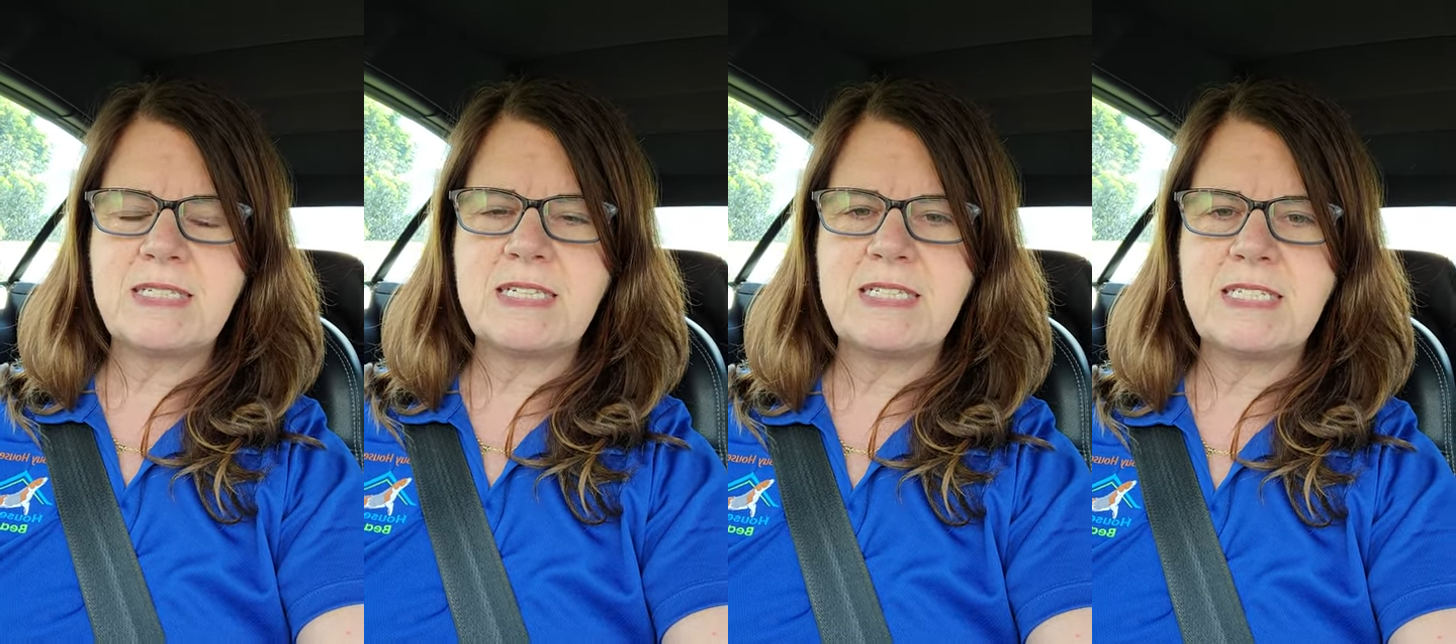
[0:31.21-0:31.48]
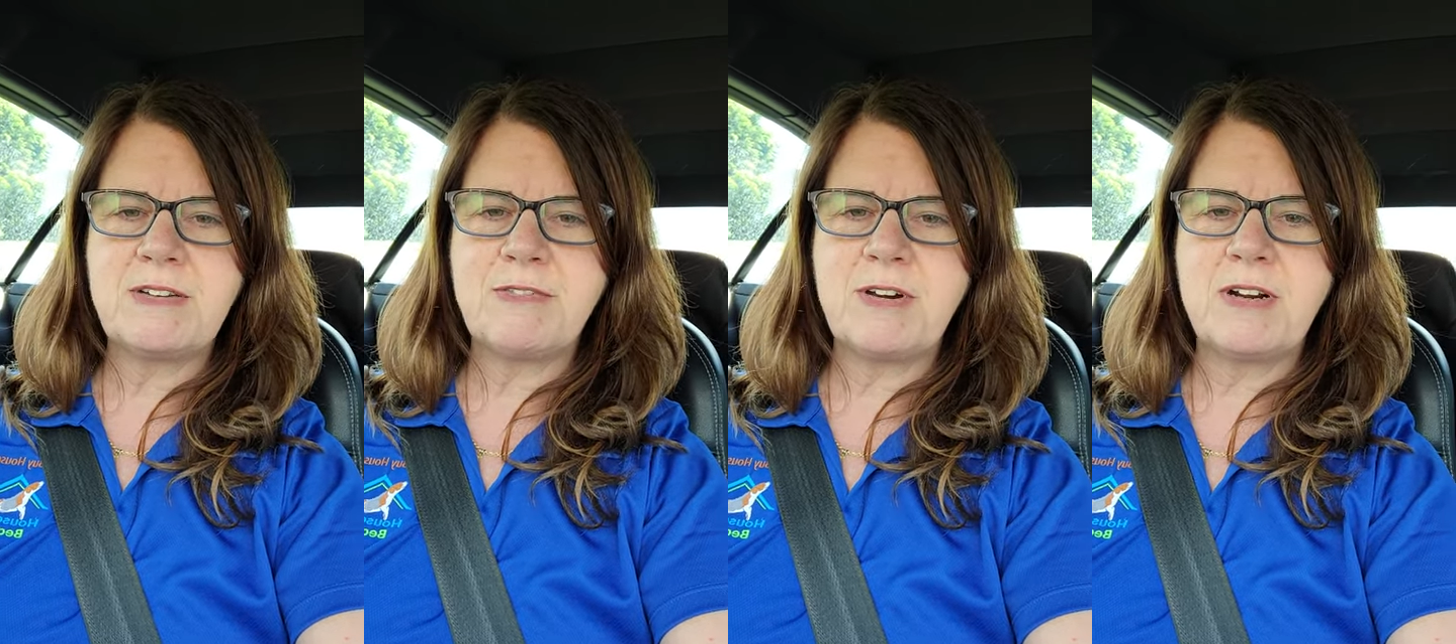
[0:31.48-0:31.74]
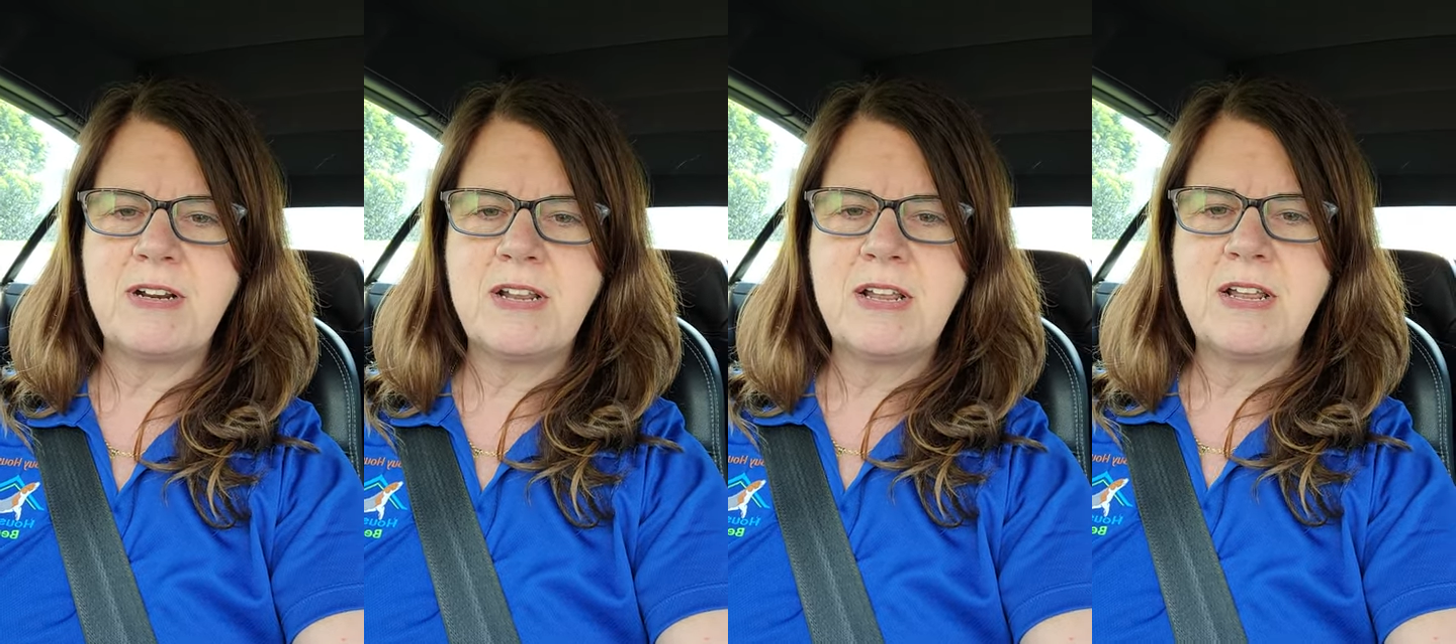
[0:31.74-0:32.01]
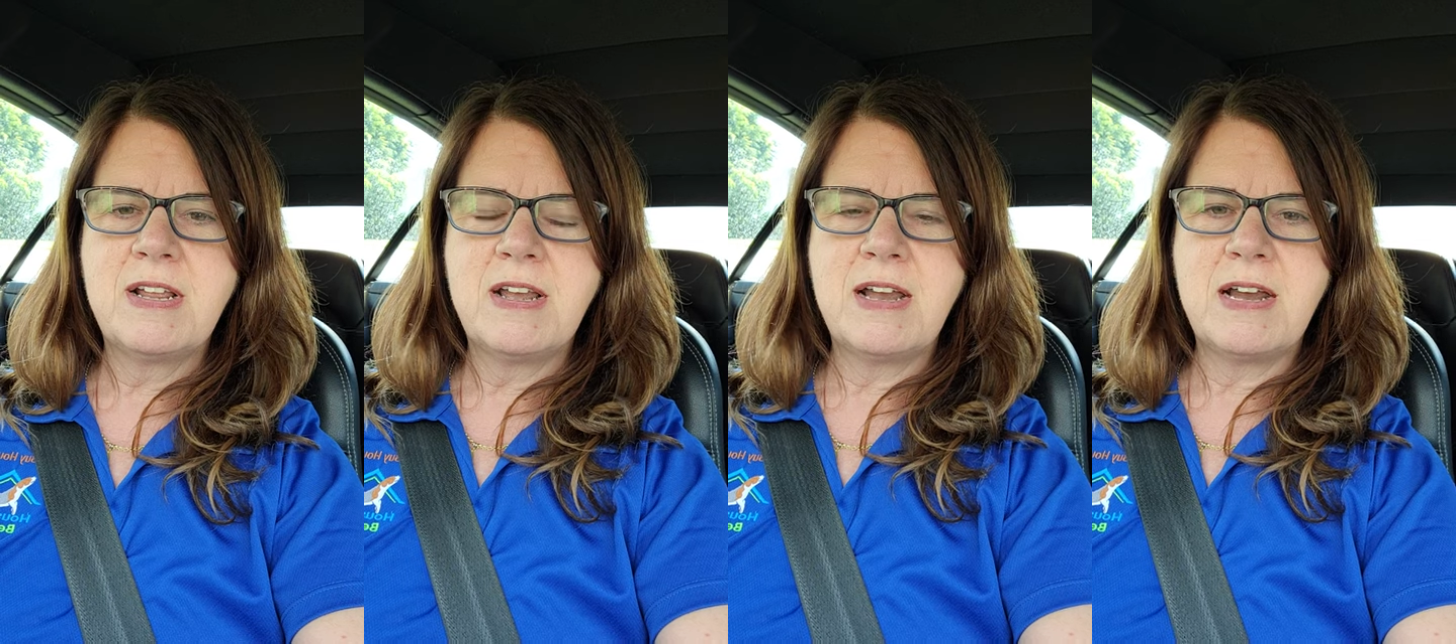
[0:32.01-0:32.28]
us different
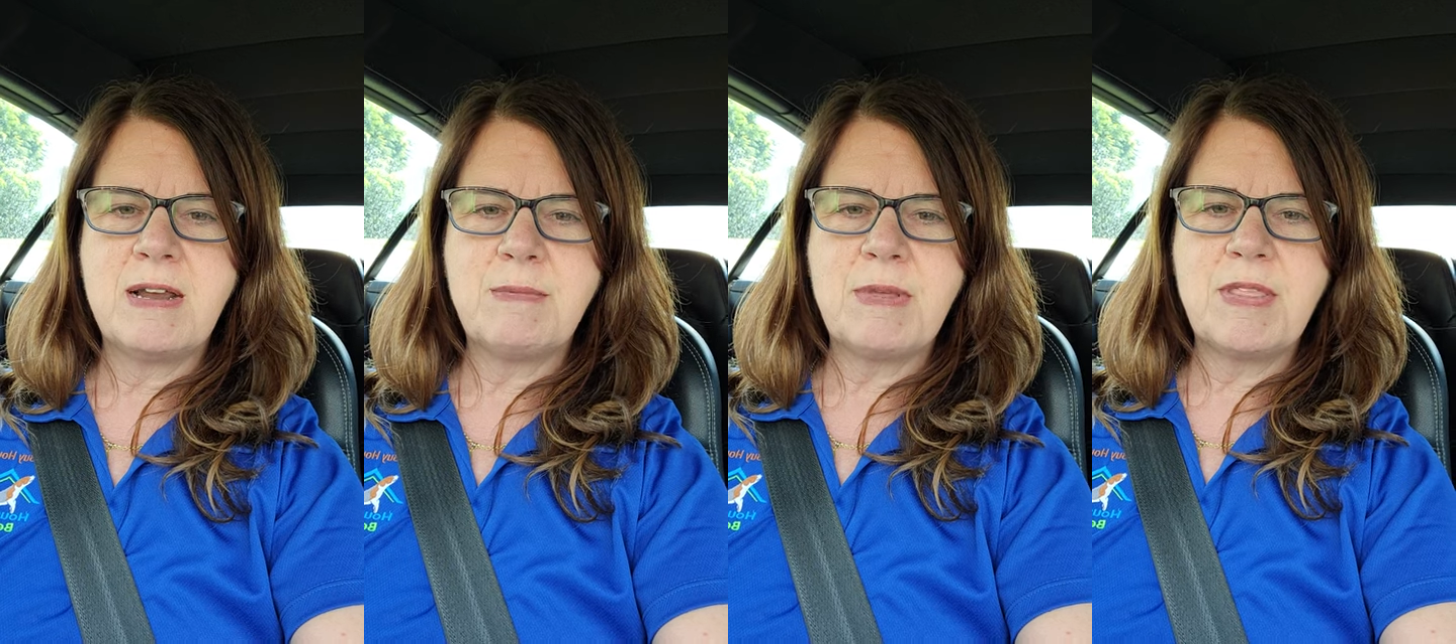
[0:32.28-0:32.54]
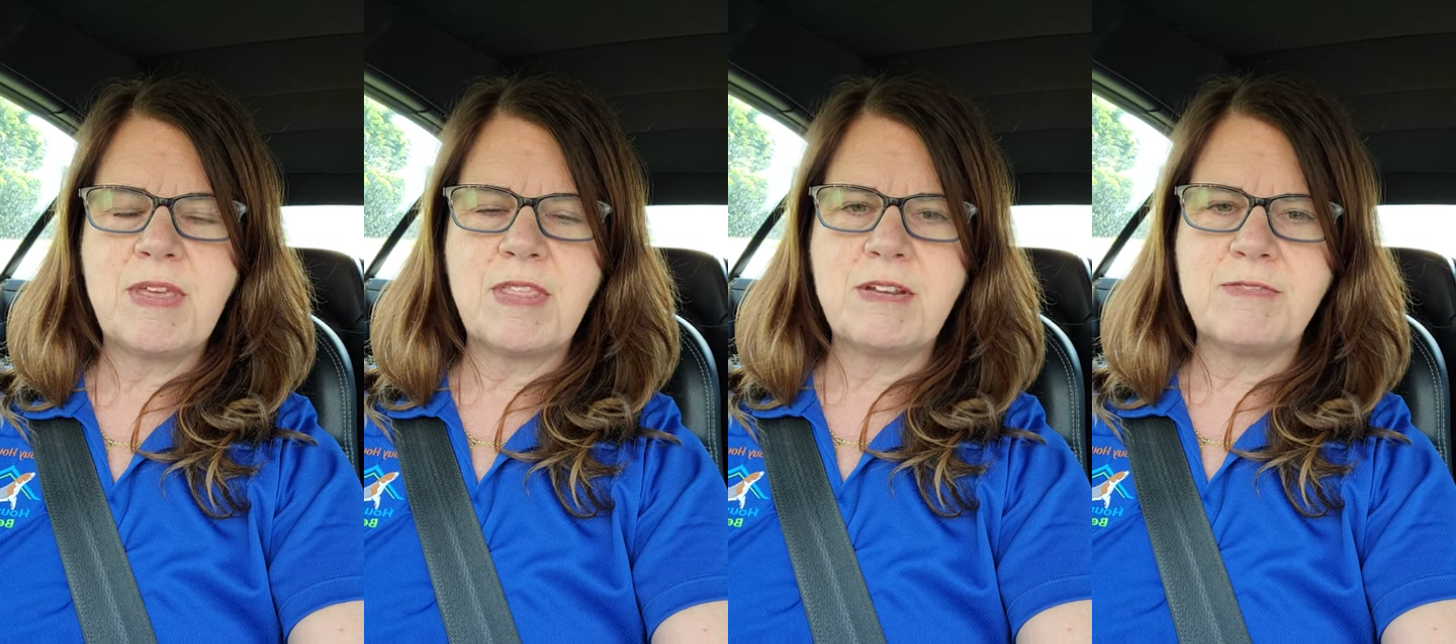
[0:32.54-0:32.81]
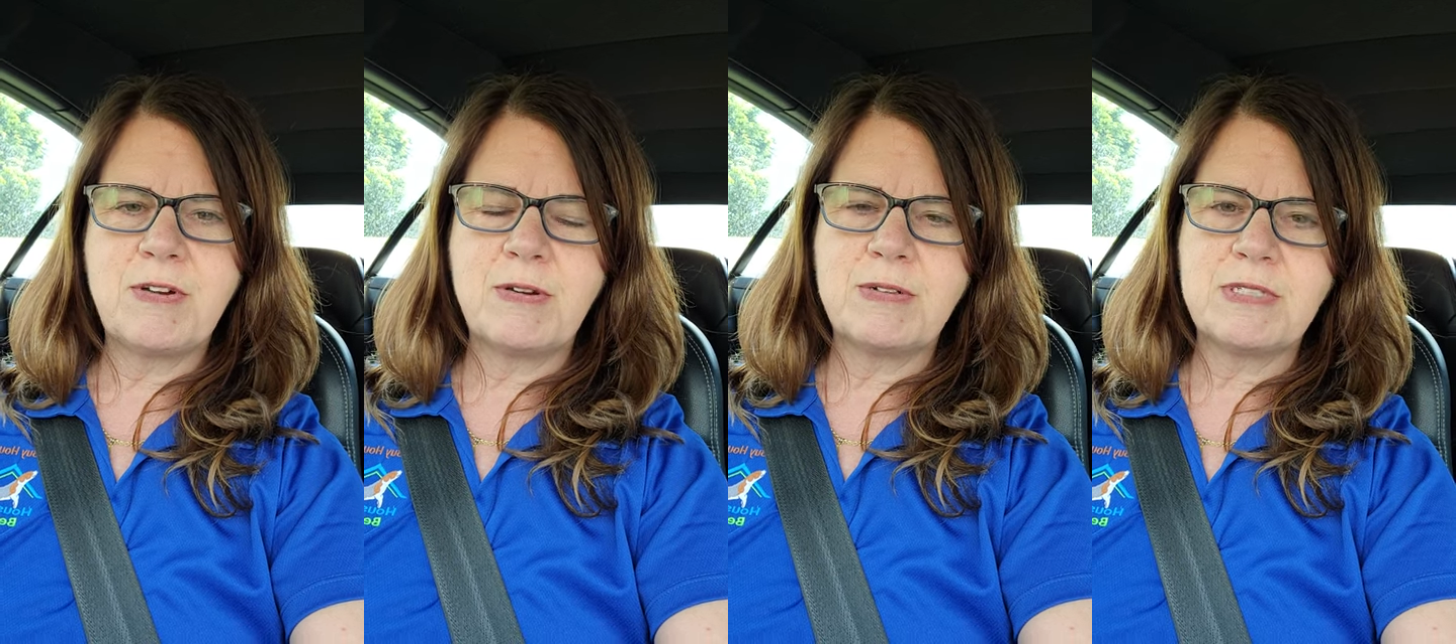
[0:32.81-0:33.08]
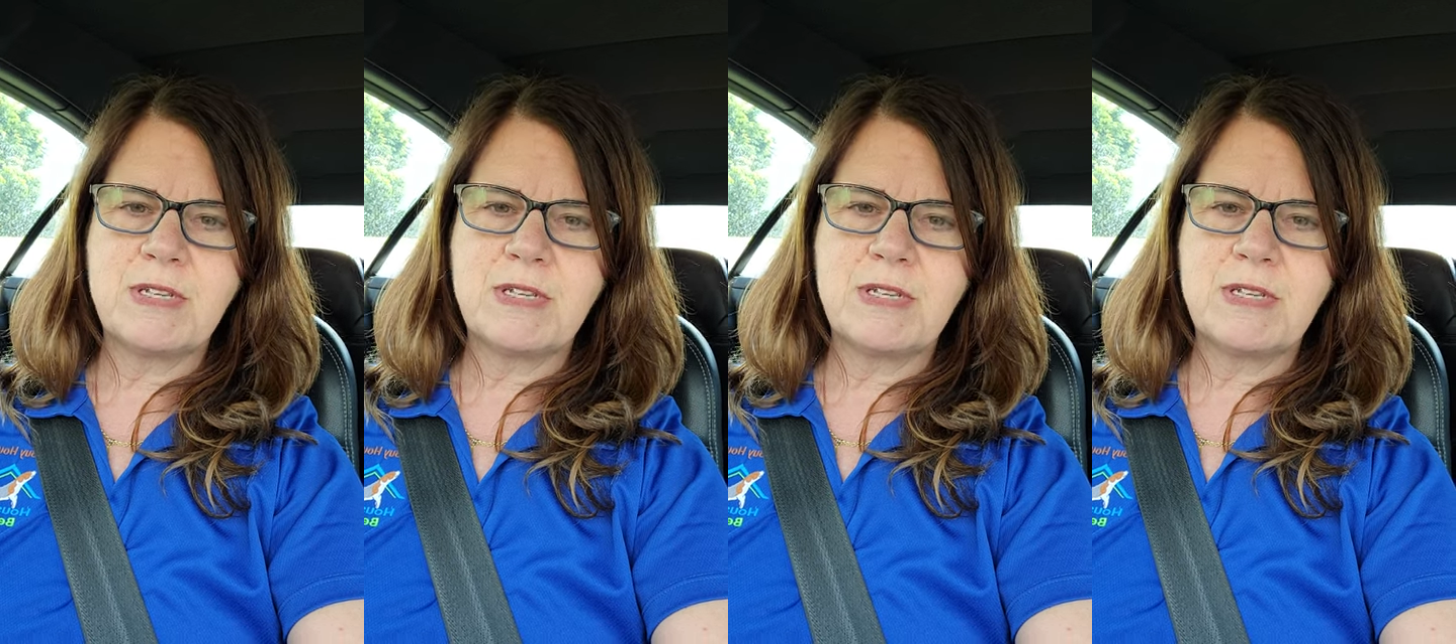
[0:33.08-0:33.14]
um, than the other folks.